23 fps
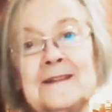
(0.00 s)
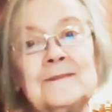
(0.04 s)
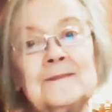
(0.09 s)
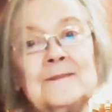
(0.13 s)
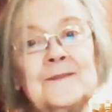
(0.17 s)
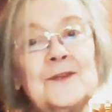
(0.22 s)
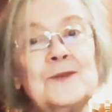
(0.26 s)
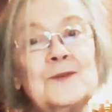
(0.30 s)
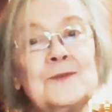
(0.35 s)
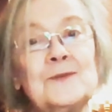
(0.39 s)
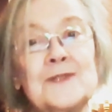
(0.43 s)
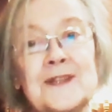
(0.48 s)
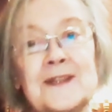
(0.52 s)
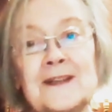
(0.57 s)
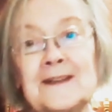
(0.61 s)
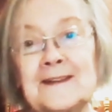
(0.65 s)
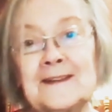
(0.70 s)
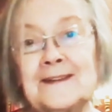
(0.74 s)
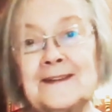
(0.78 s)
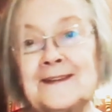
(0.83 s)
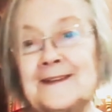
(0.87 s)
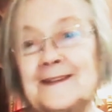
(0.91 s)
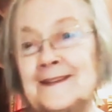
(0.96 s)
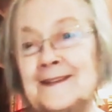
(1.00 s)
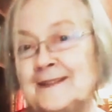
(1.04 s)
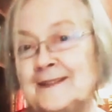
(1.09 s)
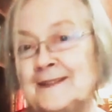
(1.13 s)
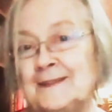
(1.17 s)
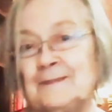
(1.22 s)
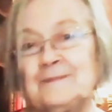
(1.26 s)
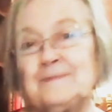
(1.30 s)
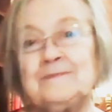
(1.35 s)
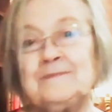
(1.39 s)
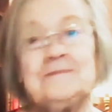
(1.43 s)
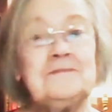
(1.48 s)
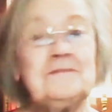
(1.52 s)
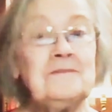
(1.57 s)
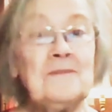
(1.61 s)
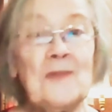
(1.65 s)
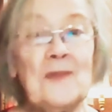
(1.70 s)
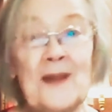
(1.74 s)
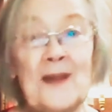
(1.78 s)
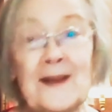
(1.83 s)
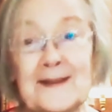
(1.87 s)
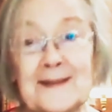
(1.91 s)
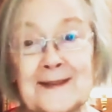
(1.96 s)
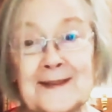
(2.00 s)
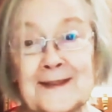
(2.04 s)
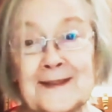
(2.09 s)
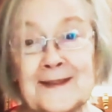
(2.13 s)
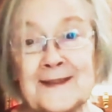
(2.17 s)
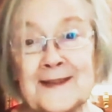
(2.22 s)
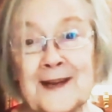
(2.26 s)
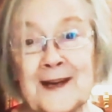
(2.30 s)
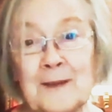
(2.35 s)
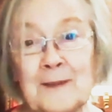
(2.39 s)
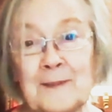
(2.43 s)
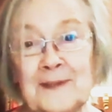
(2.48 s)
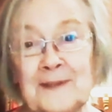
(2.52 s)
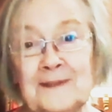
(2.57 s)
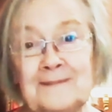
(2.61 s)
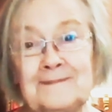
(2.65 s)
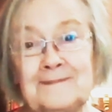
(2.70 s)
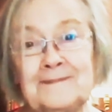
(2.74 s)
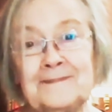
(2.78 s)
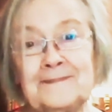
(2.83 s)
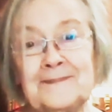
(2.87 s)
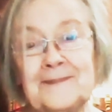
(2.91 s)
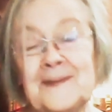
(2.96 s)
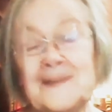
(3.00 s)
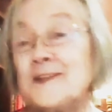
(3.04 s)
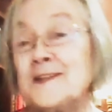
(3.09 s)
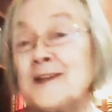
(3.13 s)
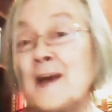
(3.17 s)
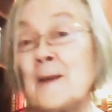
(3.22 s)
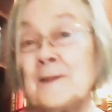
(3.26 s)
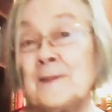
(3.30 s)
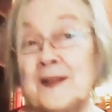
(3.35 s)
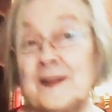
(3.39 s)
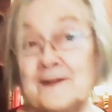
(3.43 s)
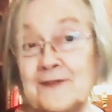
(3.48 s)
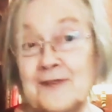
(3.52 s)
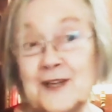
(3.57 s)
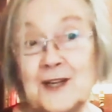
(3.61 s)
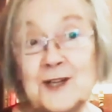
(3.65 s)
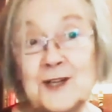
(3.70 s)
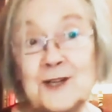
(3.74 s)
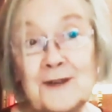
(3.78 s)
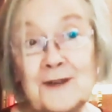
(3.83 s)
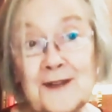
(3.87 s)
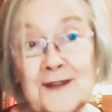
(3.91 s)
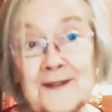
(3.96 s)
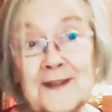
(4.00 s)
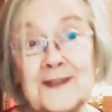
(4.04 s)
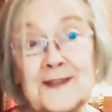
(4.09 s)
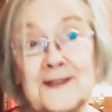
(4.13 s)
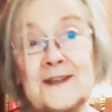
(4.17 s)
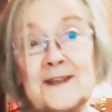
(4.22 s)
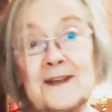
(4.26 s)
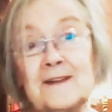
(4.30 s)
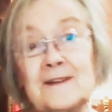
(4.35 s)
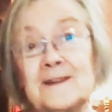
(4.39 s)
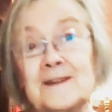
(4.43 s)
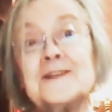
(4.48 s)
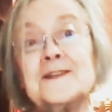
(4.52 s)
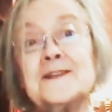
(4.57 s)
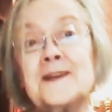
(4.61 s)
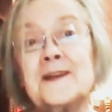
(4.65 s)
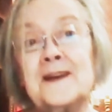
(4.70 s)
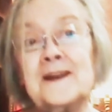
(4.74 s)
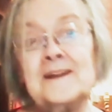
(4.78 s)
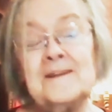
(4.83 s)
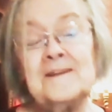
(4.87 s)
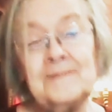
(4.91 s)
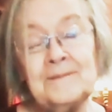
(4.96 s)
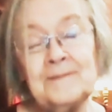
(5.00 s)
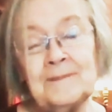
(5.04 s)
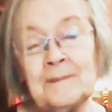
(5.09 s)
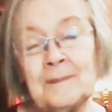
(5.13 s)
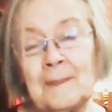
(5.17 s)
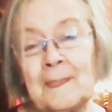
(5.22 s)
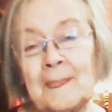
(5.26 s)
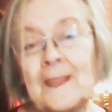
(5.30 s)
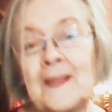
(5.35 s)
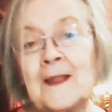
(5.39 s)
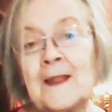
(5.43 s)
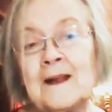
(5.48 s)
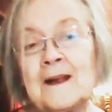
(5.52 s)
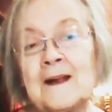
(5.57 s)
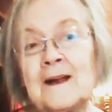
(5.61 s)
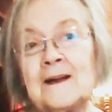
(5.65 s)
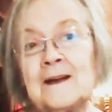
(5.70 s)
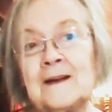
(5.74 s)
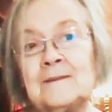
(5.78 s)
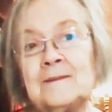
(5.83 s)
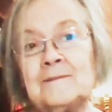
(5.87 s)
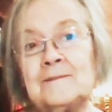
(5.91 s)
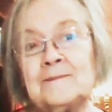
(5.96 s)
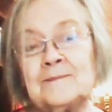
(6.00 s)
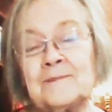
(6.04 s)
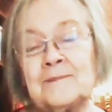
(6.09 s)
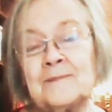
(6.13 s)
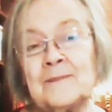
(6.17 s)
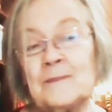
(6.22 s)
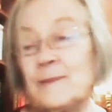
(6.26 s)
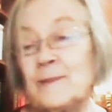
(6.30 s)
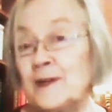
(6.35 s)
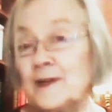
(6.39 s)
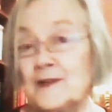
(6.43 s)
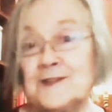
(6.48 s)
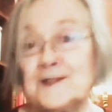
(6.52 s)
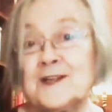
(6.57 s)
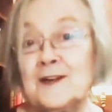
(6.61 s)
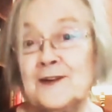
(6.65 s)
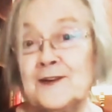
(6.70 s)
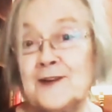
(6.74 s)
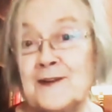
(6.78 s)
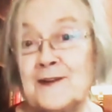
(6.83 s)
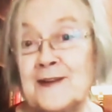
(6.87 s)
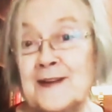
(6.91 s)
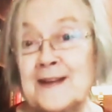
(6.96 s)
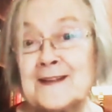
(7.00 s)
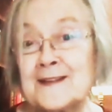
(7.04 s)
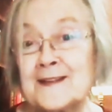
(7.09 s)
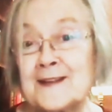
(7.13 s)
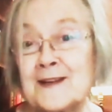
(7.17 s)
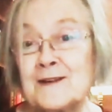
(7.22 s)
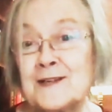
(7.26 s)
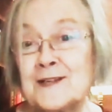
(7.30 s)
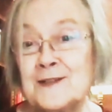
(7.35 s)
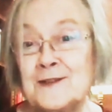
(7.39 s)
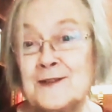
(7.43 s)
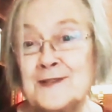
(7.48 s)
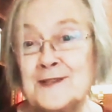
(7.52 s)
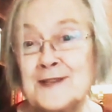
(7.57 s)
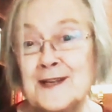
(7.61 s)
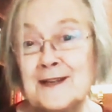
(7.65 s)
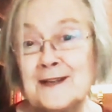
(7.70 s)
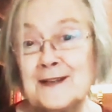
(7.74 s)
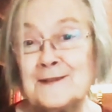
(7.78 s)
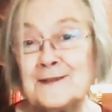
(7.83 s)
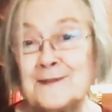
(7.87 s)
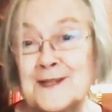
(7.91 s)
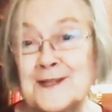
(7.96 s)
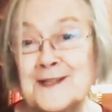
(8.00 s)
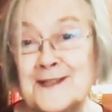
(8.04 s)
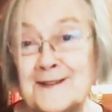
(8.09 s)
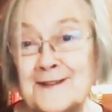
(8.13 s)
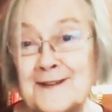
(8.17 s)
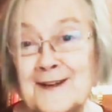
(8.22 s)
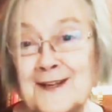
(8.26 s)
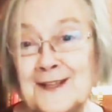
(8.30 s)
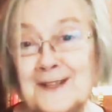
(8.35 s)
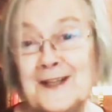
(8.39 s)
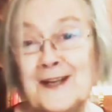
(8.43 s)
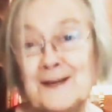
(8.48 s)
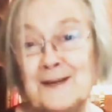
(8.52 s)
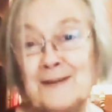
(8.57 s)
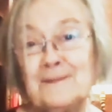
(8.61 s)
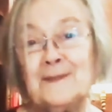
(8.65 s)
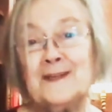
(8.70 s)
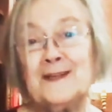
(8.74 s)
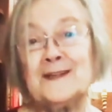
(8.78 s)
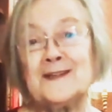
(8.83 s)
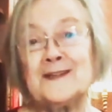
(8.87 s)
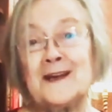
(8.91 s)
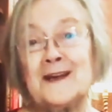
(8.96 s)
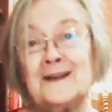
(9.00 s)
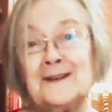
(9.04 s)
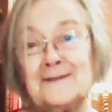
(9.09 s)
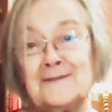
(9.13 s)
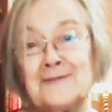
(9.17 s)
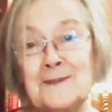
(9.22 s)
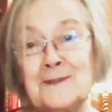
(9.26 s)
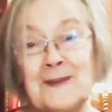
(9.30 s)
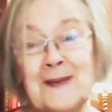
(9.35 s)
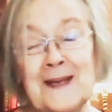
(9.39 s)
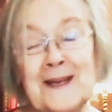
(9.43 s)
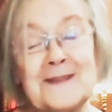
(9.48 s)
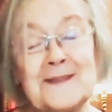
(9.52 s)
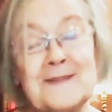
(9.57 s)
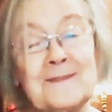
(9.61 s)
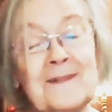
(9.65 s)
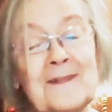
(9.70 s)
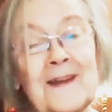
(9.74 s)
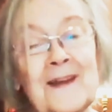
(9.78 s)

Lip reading: New Zealand. That didn't happen. It's happening virtually this year instead. that still don't get to go to New Zealand, which is a great shame because I love the place.